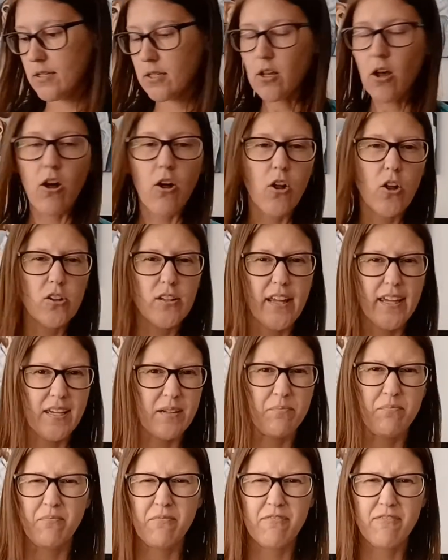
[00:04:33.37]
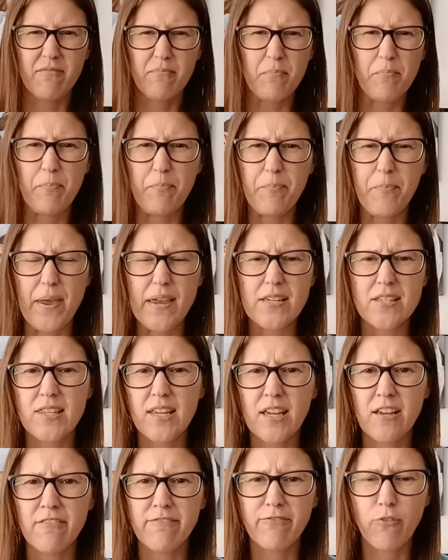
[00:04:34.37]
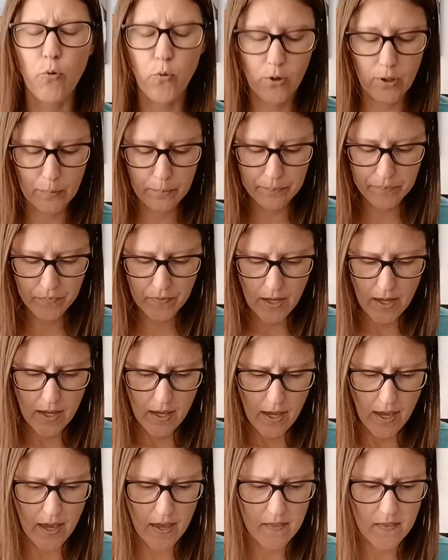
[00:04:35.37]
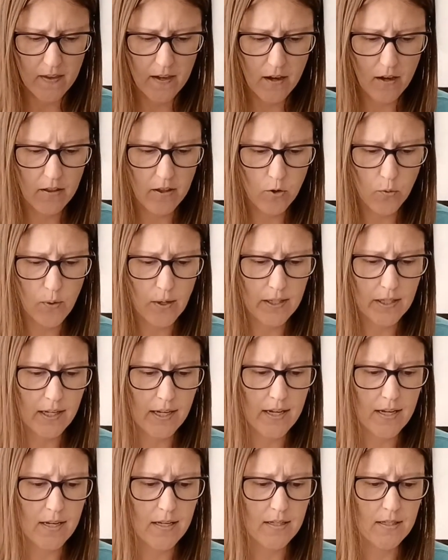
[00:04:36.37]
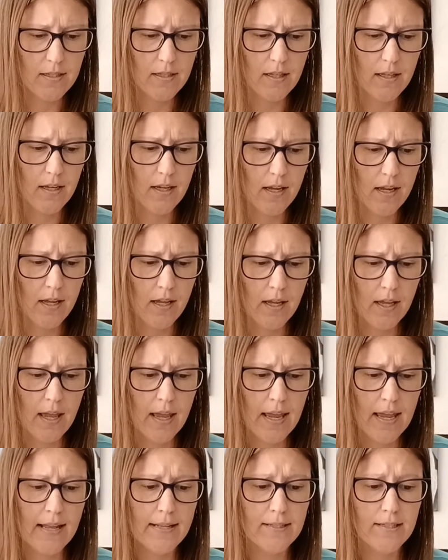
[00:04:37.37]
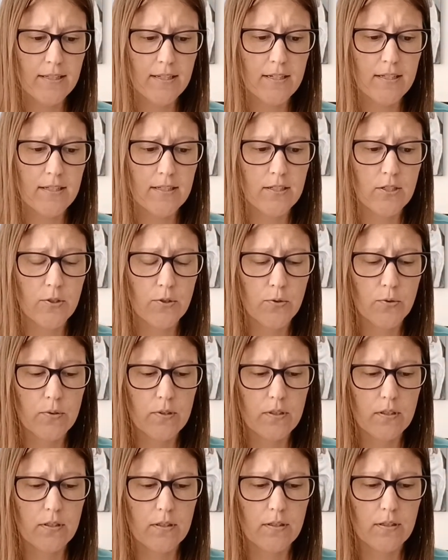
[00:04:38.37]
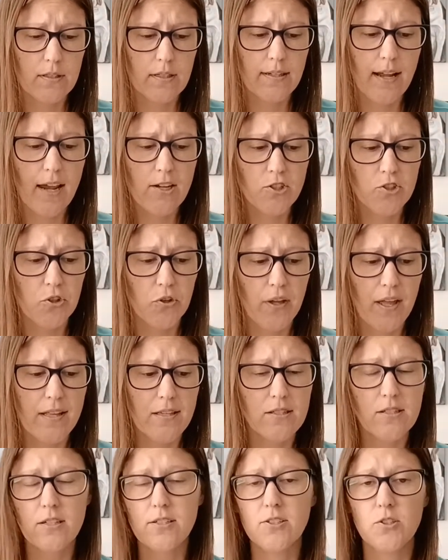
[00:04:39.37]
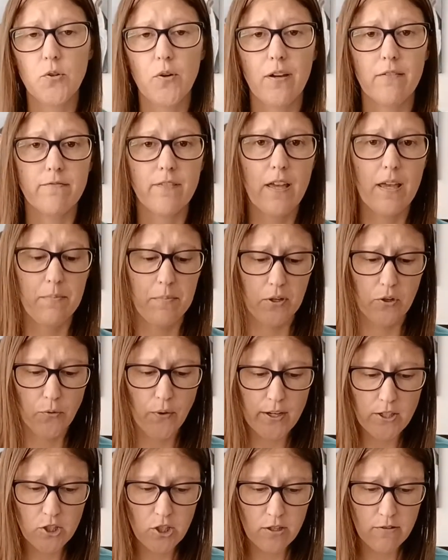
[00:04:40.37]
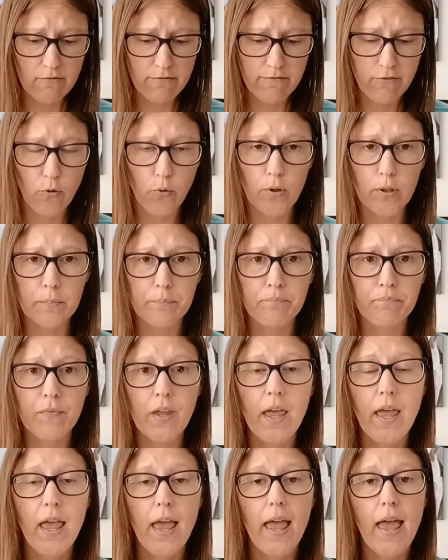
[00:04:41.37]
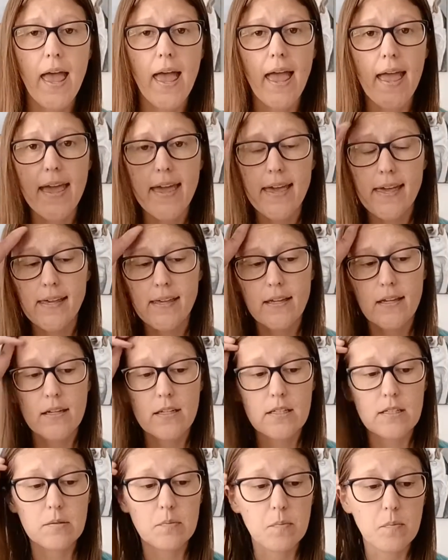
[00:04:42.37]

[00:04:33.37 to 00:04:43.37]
called like basic form, and the other one is the National Institute of Immigration form. And